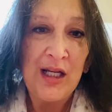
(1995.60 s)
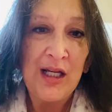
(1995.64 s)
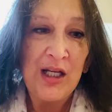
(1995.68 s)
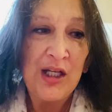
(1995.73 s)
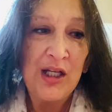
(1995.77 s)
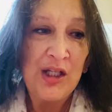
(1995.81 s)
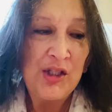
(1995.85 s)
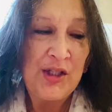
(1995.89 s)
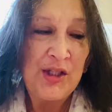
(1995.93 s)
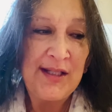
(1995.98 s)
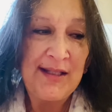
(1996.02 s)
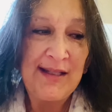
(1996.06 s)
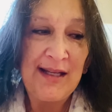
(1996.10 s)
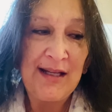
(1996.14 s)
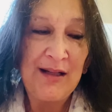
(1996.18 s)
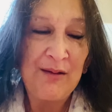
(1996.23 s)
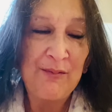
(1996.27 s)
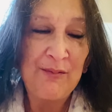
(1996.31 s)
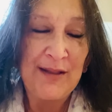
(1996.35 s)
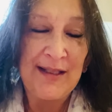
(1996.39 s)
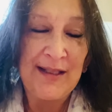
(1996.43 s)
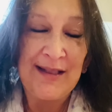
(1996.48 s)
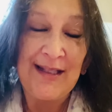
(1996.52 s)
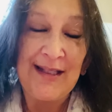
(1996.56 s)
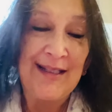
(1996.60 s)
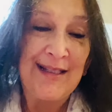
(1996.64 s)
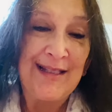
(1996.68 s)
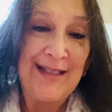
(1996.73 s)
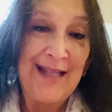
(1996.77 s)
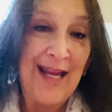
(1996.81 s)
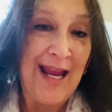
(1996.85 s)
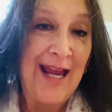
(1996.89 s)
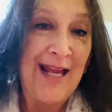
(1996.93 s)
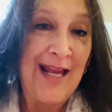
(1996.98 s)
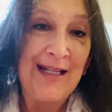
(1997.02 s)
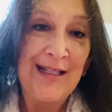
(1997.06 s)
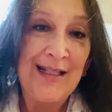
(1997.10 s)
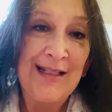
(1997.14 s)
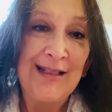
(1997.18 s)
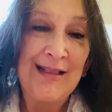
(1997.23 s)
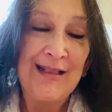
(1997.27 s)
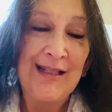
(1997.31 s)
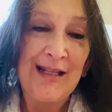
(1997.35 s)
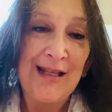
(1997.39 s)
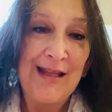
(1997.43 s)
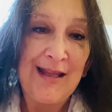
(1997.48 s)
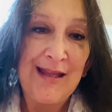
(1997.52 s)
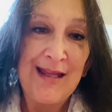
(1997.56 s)
She said it was the
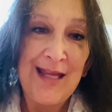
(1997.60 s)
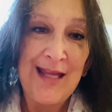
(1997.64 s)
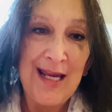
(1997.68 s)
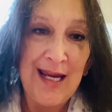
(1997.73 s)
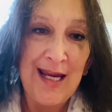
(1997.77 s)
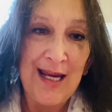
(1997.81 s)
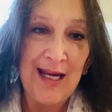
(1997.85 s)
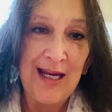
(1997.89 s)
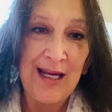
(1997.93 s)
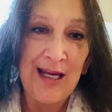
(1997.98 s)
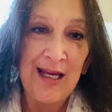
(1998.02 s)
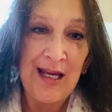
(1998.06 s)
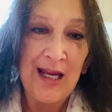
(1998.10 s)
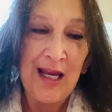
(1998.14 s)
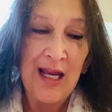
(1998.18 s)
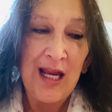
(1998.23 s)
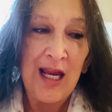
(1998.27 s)
saddest thing,